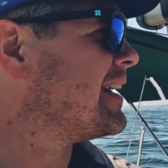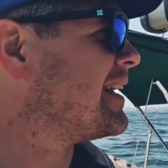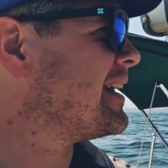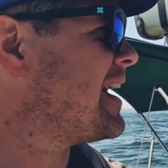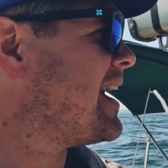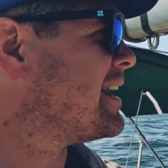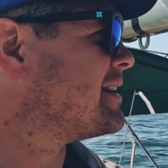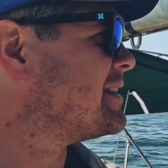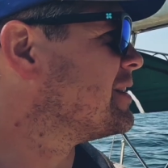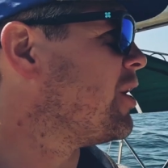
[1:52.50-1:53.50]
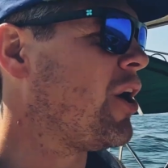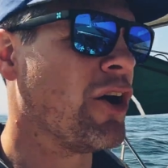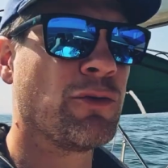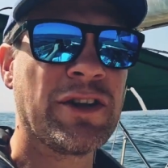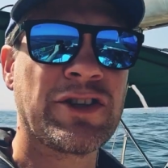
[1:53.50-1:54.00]
yeah,
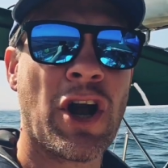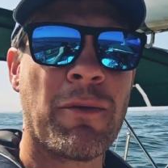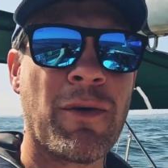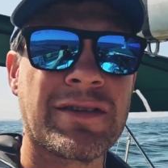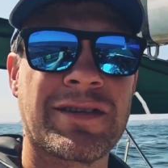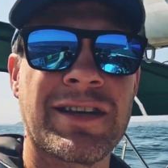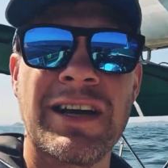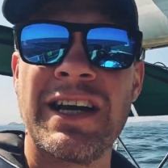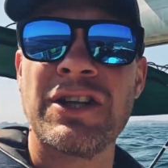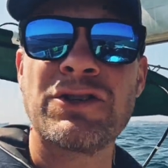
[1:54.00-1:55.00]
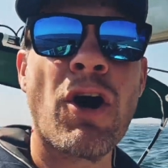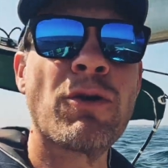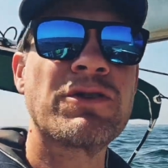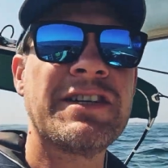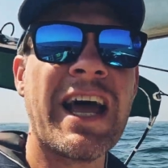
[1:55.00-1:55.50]
onwards and upwards. So
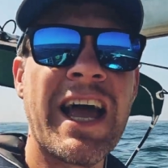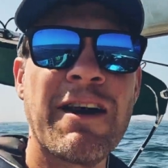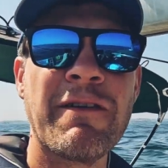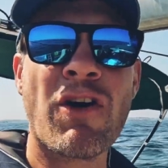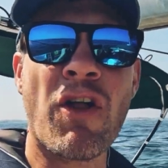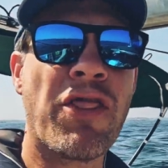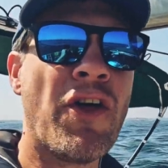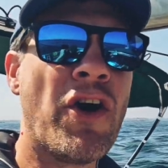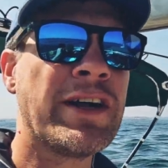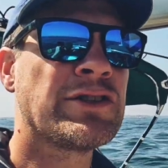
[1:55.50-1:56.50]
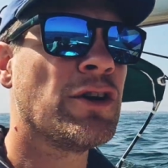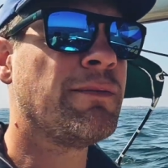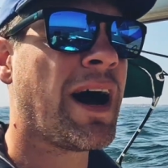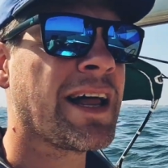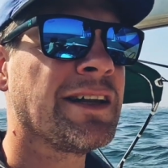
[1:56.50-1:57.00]
today we've got 32
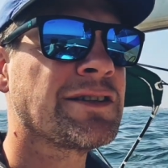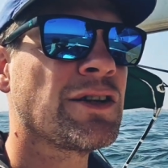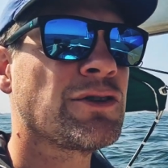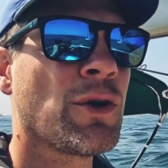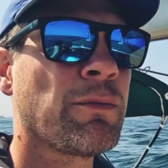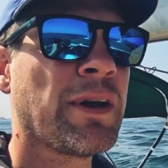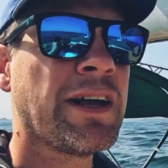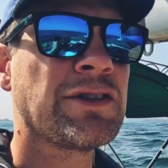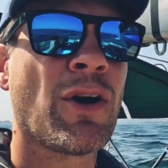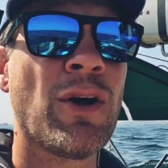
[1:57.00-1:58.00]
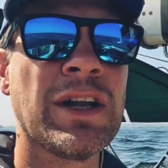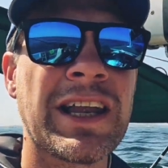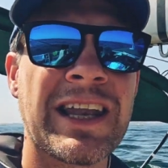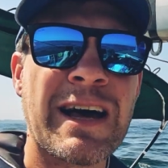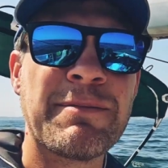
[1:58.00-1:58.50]
miles to a place called
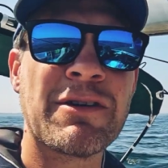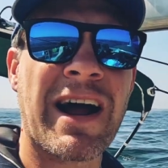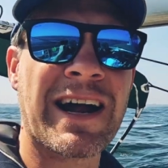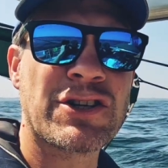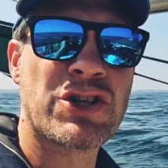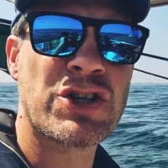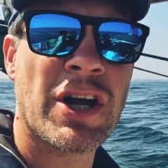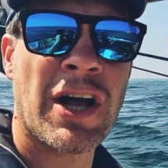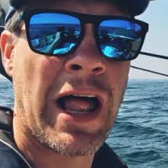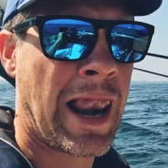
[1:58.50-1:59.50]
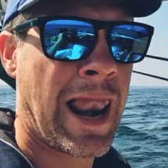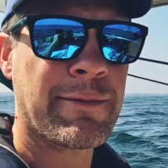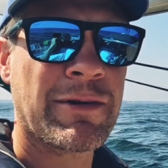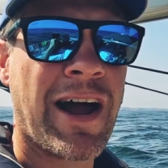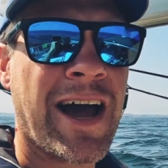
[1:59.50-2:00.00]
Labarack.
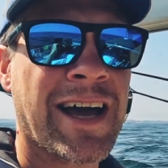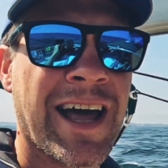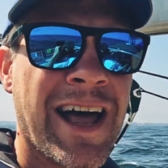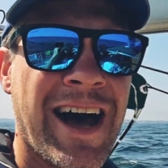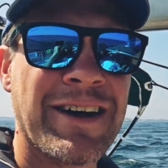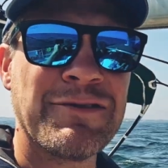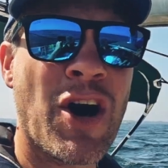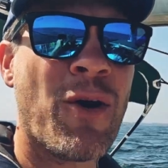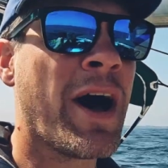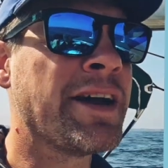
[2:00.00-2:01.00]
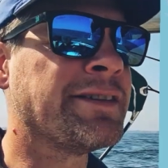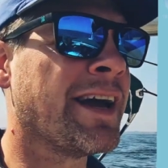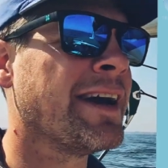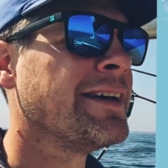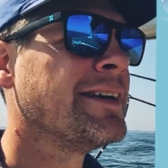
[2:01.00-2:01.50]
Labarack, I have no
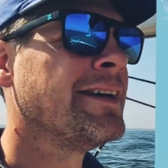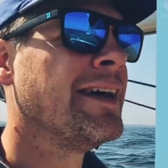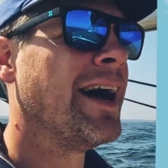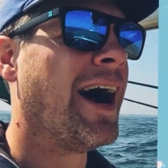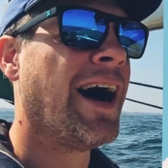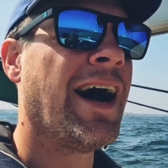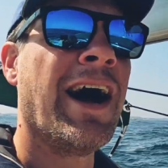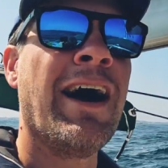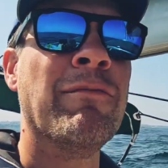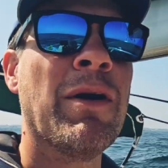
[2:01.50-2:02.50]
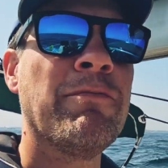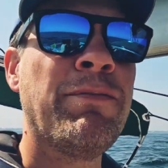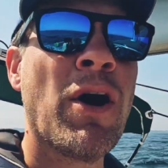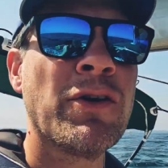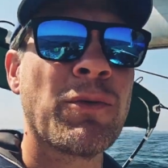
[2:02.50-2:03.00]
idea.
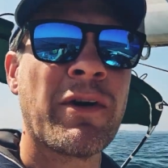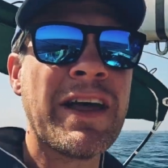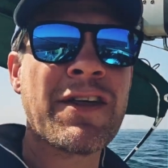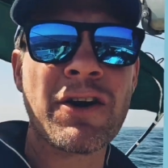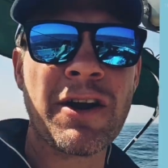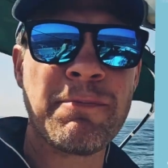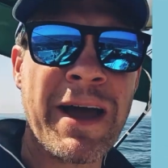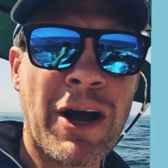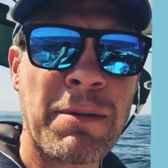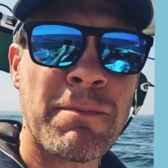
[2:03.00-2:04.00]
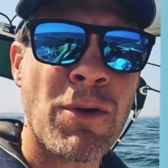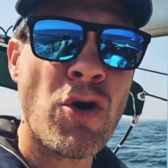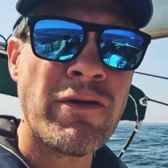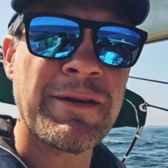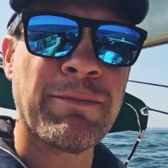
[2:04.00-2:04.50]
But we're either going to pick up a
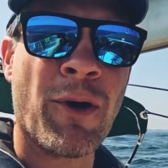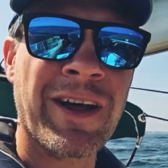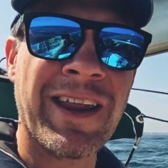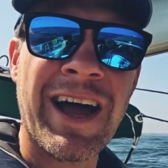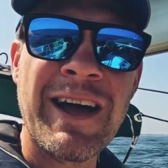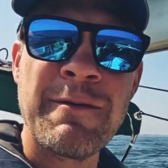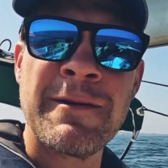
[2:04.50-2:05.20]
mooring buoy there,